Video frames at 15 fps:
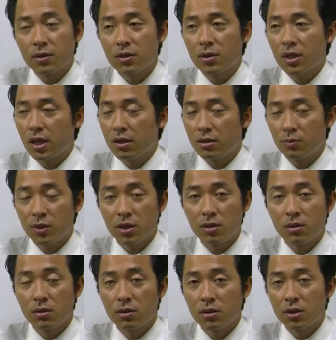change of
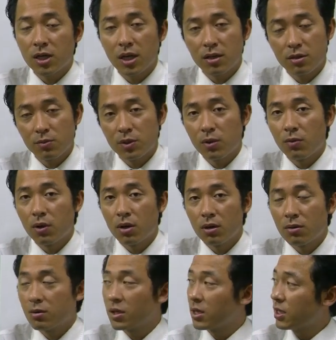the
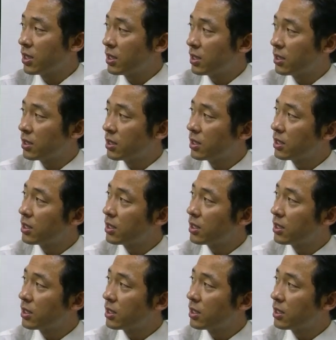law is